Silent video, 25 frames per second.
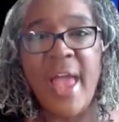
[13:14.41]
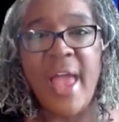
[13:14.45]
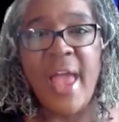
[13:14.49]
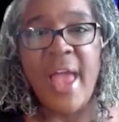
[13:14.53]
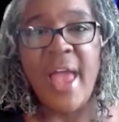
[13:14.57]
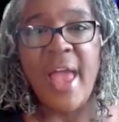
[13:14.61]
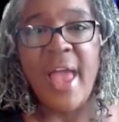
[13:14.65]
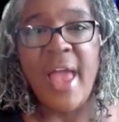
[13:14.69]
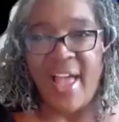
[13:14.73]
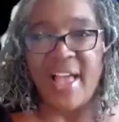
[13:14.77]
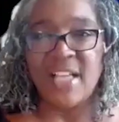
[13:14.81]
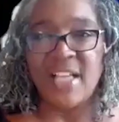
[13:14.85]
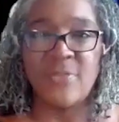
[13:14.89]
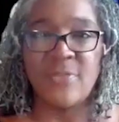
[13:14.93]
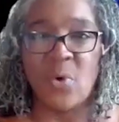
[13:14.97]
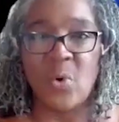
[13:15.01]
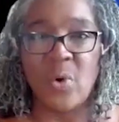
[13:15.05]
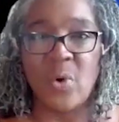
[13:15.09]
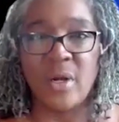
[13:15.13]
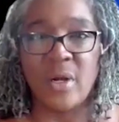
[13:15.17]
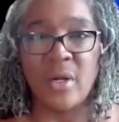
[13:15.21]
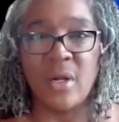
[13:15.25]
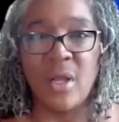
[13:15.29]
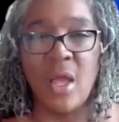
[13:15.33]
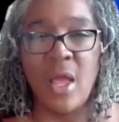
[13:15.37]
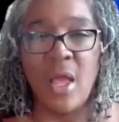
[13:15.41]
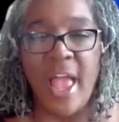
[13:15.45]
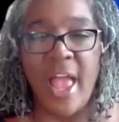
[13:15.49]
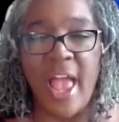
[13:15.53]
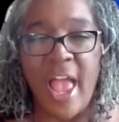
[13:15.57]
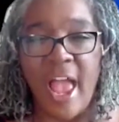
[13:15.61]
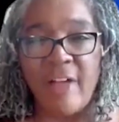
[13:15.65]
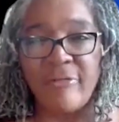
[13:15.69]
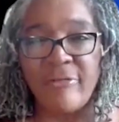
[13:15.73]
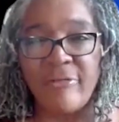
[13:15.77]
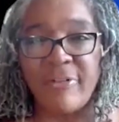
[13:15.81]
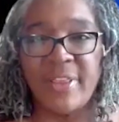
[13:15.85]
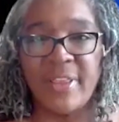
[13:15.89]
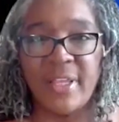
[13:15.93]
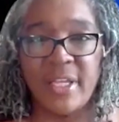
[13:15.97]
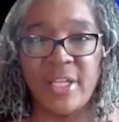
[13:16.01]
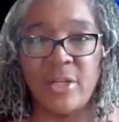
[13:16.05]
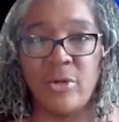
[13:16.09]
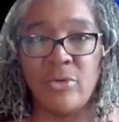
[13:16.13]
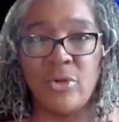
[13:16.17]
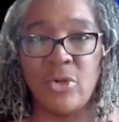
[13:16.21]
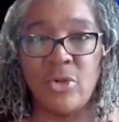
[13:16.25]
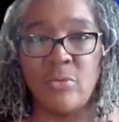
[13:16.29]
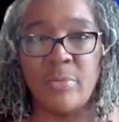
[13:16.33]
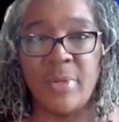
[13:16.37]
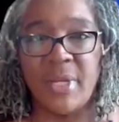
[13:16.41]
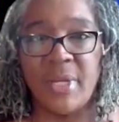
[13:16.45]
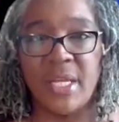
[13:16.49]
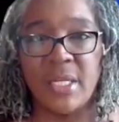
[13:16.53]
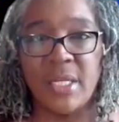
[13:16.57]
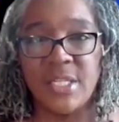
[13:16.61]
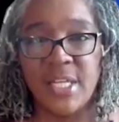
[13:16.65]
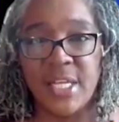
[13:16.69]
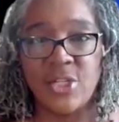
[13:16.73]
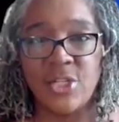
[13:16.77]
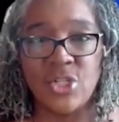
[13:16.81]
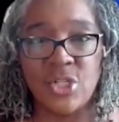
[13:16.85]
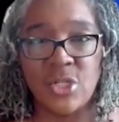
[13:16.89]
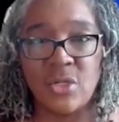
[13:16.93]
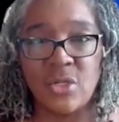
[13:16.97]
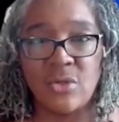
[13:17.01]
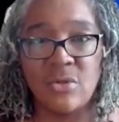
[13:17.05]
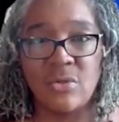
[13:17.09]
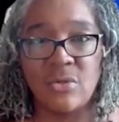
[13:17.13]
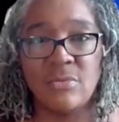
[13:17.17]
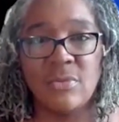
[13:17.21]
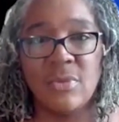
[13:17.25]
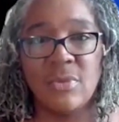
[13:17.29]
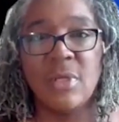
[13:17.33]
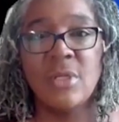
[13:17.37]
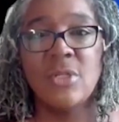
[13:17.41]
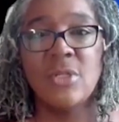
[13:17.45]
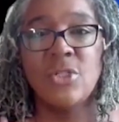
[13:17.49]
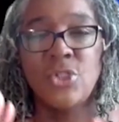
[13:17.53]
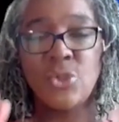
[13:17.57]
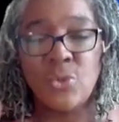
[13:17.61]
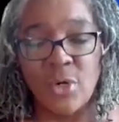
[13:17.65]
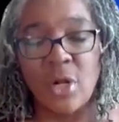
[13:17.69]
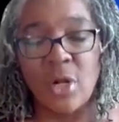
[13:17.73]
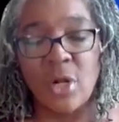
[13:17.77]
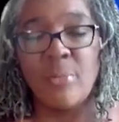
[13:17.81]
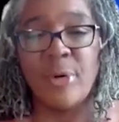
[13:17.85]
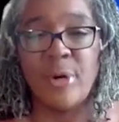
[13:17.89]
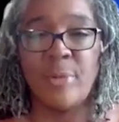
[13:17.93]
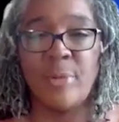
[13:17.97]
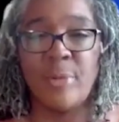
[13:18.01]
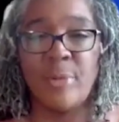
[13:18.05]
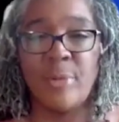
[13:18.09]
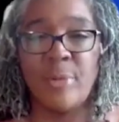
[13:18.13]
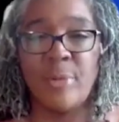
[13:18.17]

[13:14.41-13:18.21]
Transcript: And now fast forward, everything you do, be intentional. Do it on